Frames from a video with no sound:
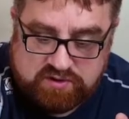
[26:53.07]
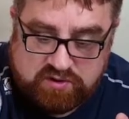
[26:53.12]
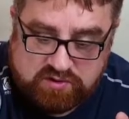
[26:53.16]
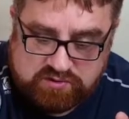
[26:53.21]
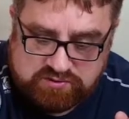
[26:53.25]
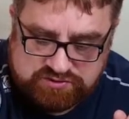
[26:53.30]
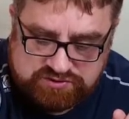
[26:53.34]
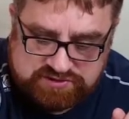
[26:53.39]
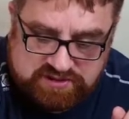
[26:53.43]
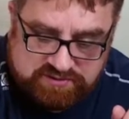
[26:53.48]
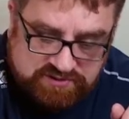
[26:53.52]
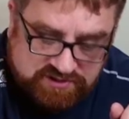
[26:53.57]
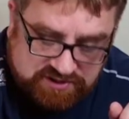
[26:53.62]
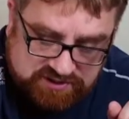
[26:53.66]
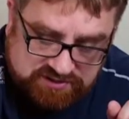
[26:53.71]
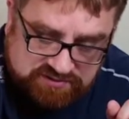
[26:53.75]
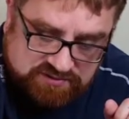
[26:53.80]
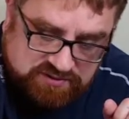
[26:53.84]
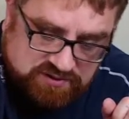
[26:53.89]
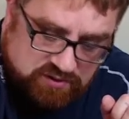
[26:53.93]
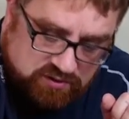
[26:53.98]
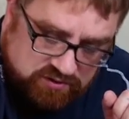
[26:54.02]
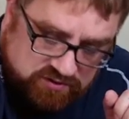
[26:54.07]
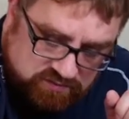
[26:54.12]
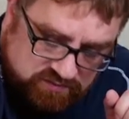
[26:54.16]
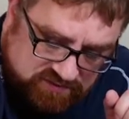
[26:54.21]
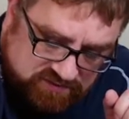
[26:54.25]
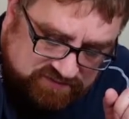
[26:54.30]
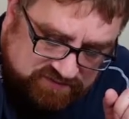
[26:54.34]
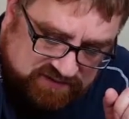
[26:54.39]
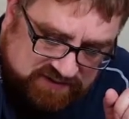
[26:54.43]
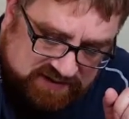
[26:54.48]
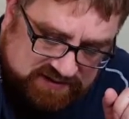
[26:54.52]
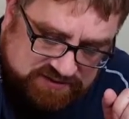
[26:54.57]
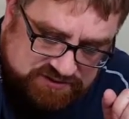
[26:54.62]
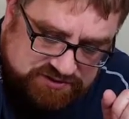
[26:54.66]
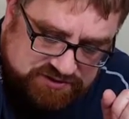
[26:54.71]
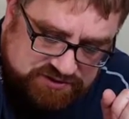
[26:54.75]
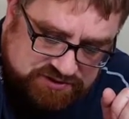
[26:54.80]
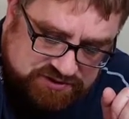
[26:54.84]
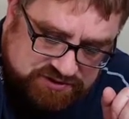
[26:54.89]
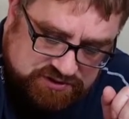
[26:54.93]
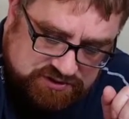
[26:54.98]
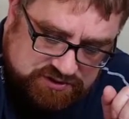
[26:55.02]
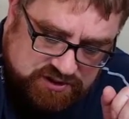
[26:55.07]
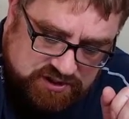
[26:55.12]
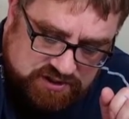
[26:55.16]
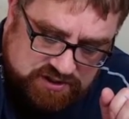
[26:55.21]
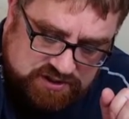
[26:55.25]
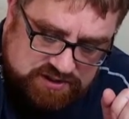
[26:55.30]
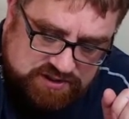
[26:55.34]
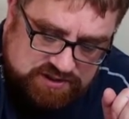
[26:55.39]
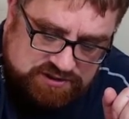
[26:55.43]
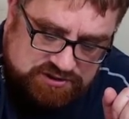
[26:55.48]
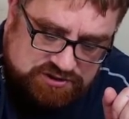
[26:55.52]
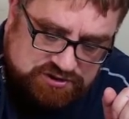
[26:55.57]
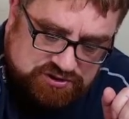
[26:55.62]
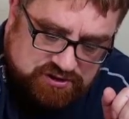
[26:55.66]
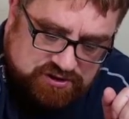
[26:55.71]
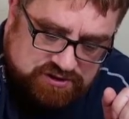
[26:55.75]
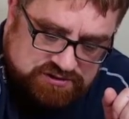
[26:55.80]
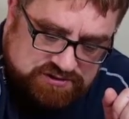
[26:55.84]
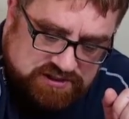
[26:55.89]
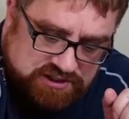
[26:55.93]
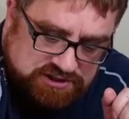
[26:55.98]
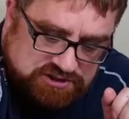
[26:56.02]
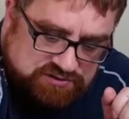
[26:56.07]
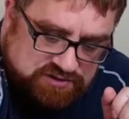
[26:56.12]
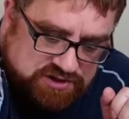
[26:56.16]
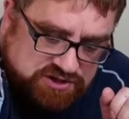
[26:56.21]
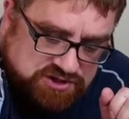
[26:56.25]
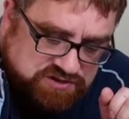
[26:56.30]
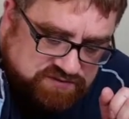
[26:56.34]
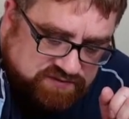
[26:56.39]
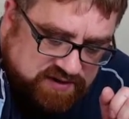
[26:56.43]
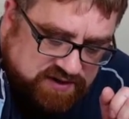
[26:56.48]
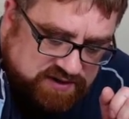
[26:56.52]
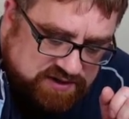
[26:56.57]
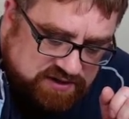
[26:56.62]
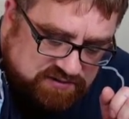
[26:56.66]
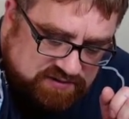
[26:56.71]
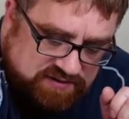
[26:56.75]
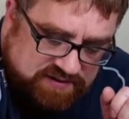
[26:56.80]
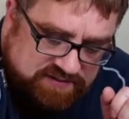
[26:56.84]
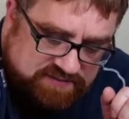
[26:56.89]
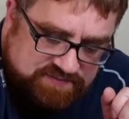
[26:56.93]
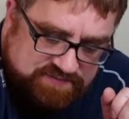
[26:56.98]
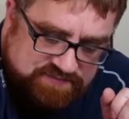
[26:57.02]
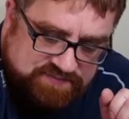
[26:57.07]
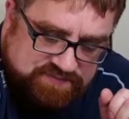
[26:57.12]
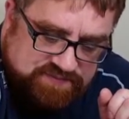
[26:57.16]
Also, you can do it all on one flank, so you can ensure saturation of that unit,